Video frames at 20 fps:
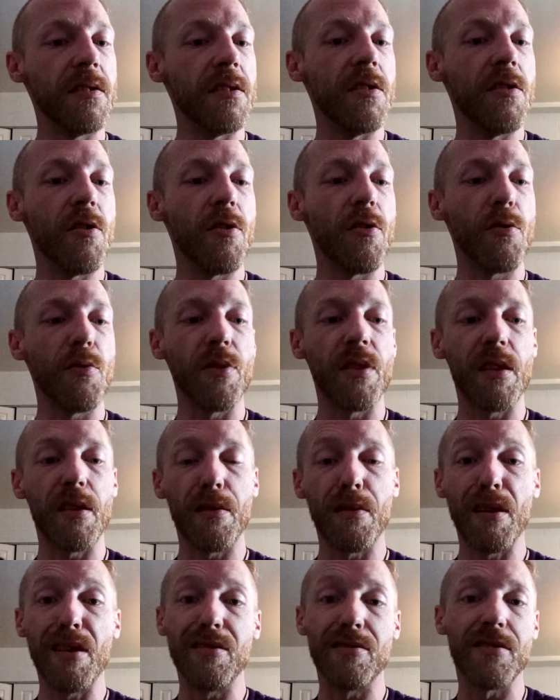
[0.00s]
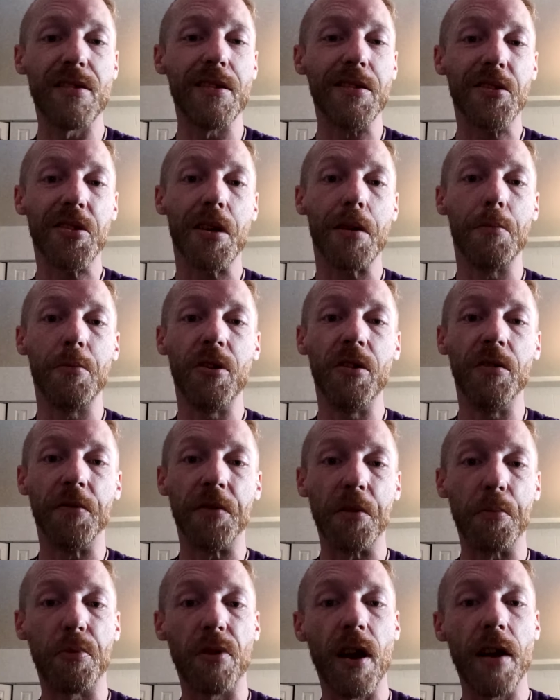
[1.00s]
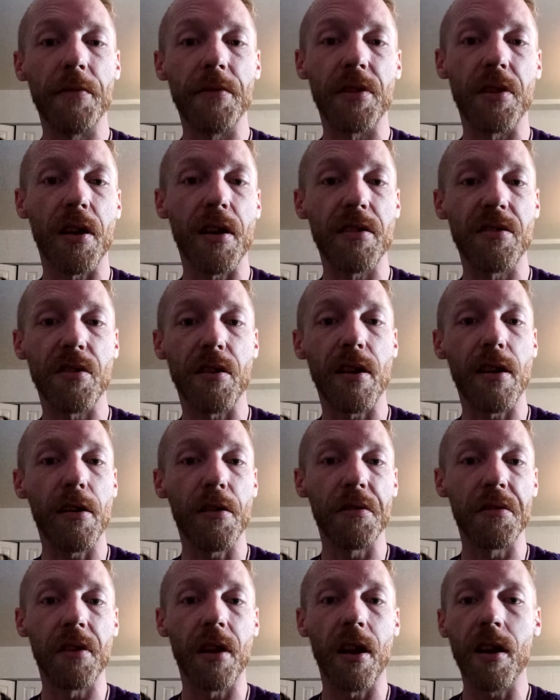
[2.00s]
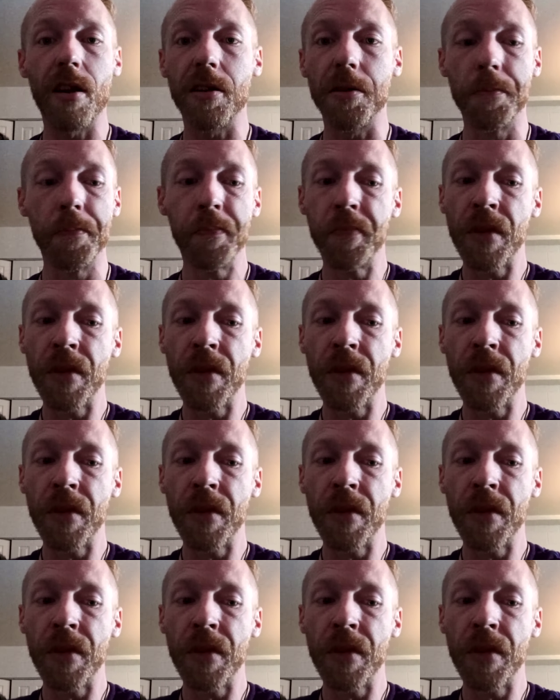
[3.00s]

You know, is this a move to privatize our healthcare?